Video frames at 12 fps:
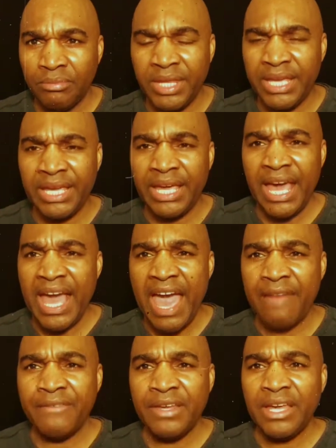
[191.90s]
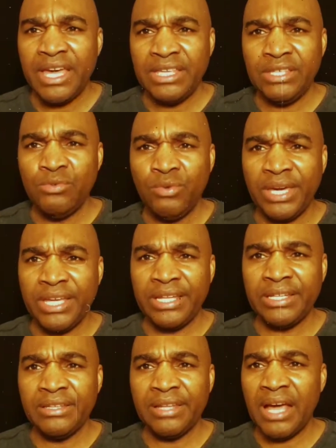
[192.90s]
They have you
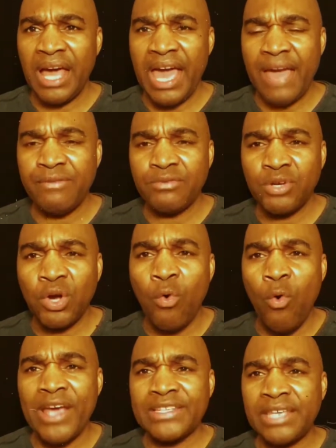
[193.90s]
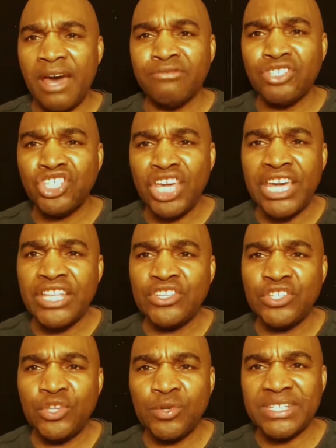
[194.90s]
can have a request of
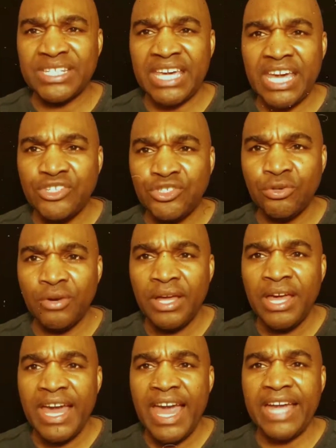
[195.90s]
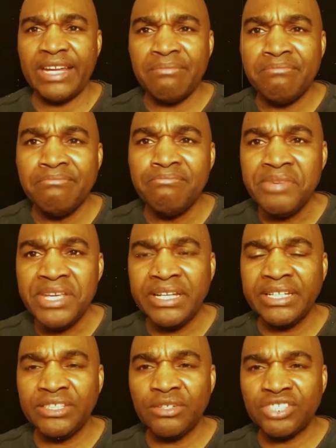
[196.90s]
changing your schedule and
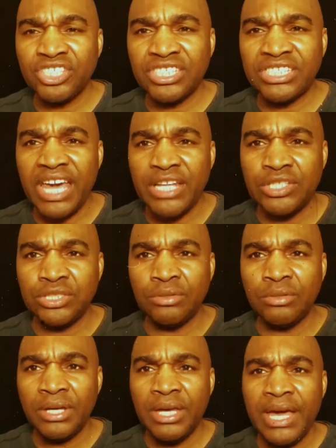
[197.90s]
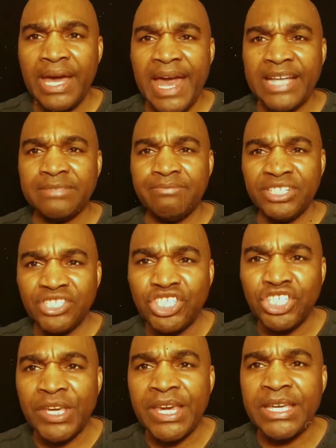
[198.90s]
immediately your schedule has been
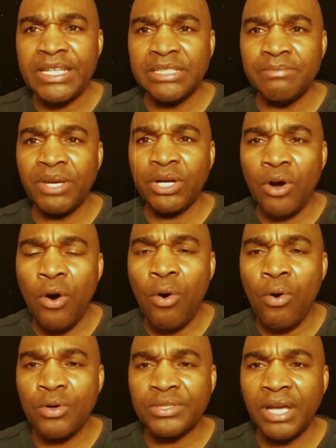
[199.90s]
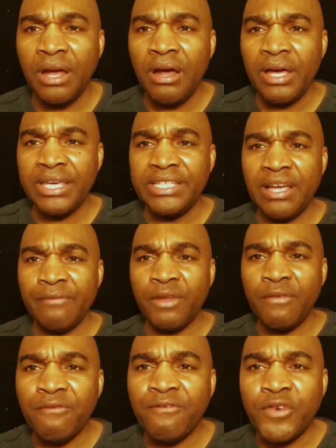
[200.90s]
changed because he's of
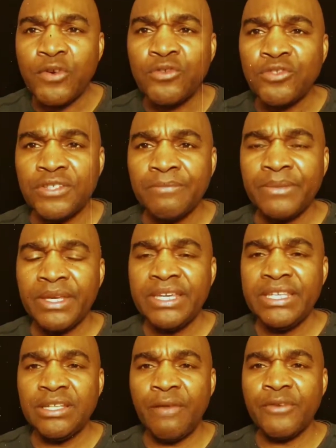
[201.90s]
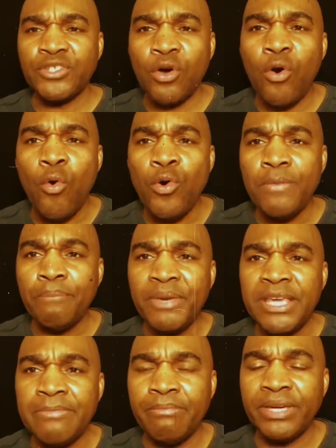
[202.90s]
the first he's of his own
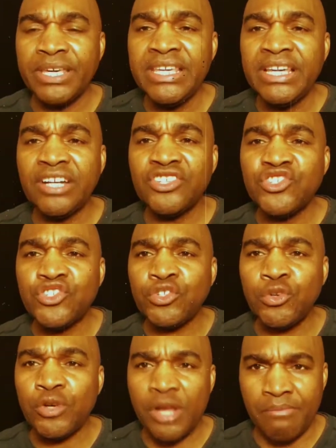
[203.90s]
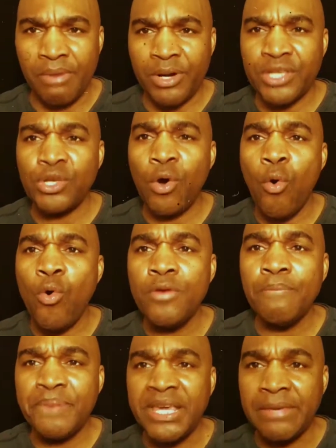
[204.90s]
people he concerned about his
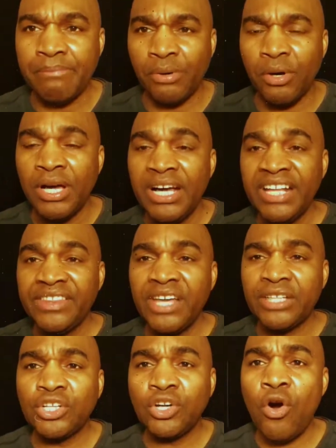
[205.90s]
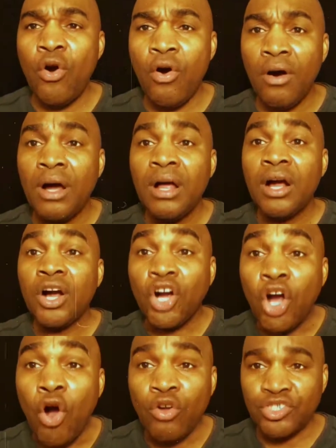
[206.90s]
own people that call
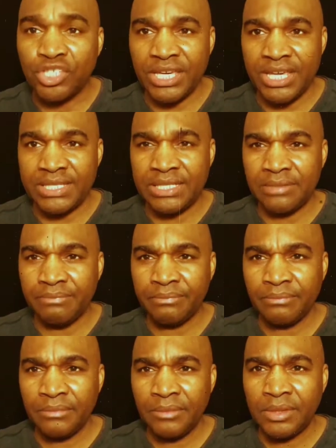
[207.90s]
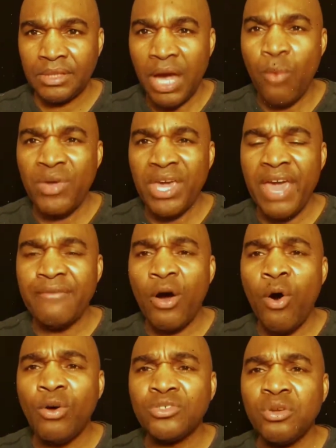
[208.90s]
cultureism um, and we have
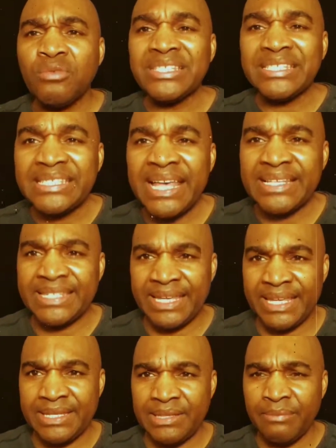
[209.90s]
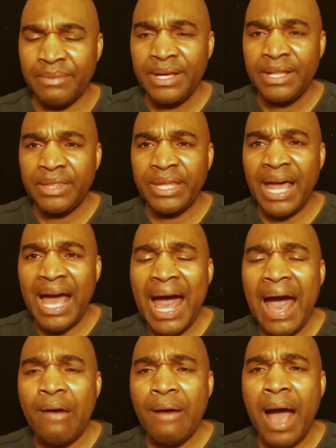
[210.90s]
also sexism that
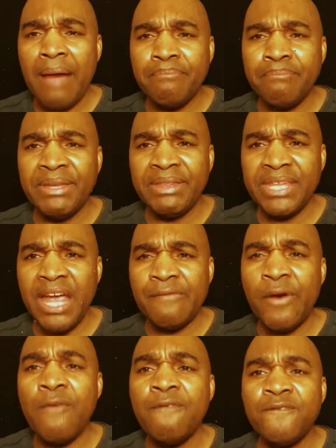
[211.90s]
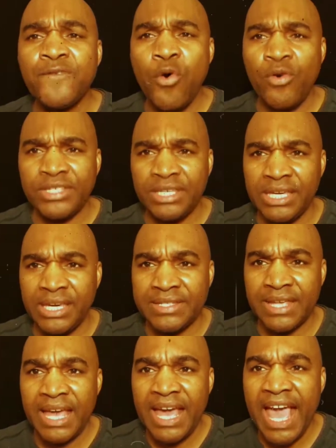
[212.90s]
how I've been there for four
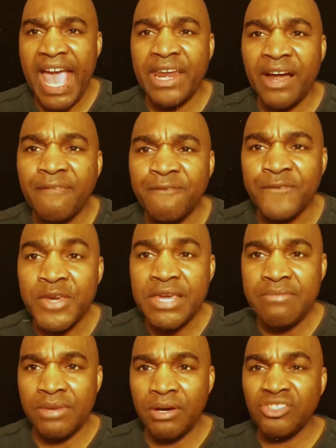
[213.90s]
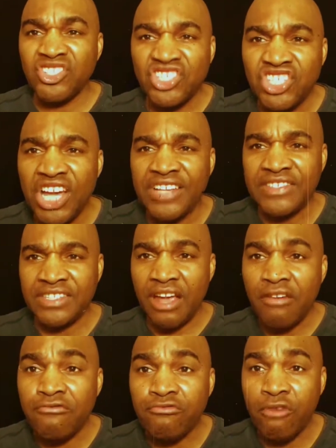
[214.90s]
years and a female just
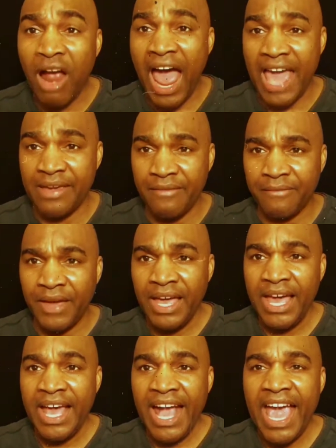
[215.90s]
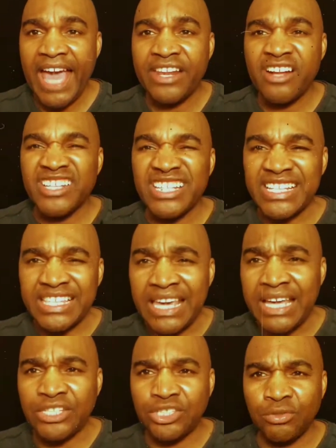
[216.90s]
arrived and her
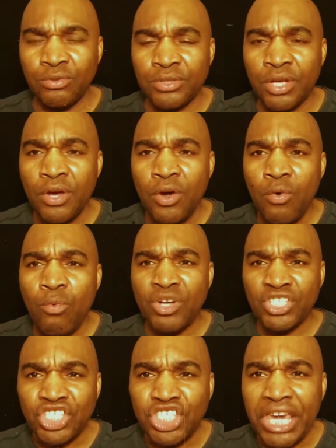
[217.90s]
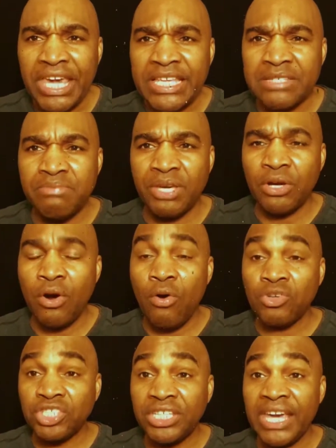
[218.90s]
schedules will change
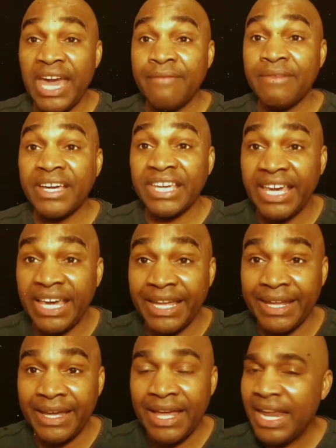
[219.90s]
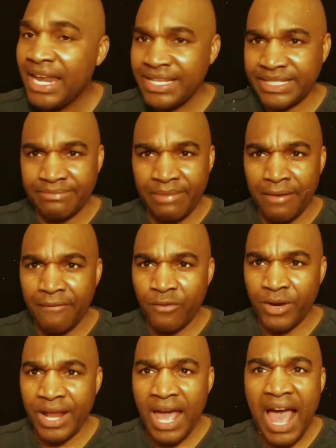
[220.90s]
because she have a kid. Listen, my
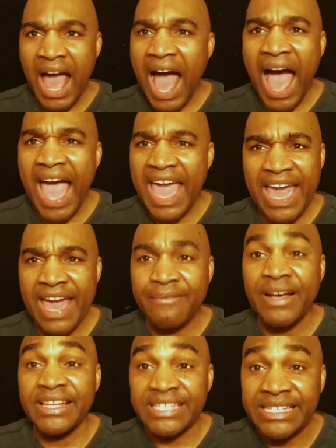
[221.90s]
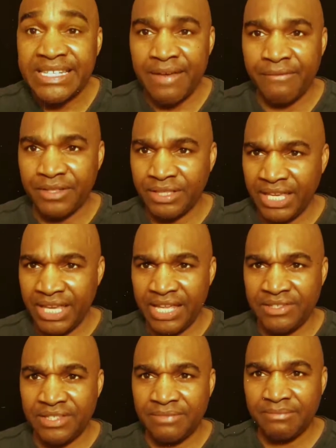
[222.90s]
friend, I have seven
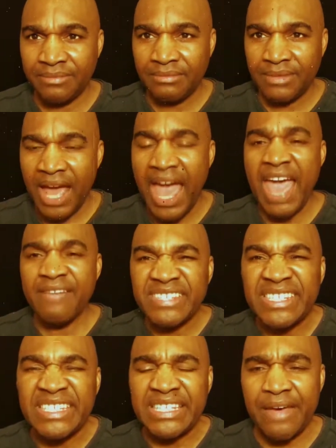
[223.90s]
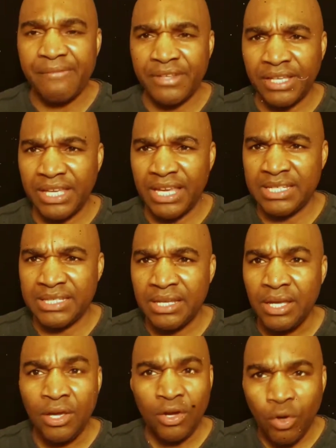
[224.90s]
kids. I have seven kids,
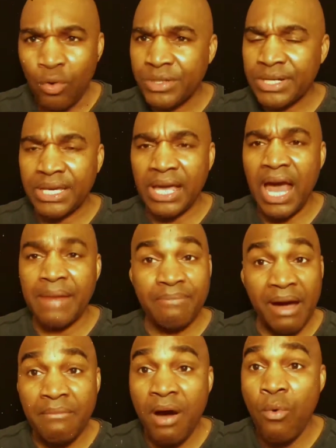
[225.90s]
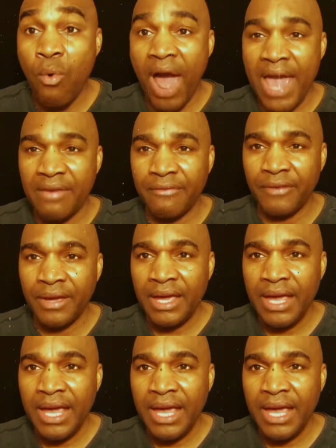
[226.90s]
glory to God, by my wife.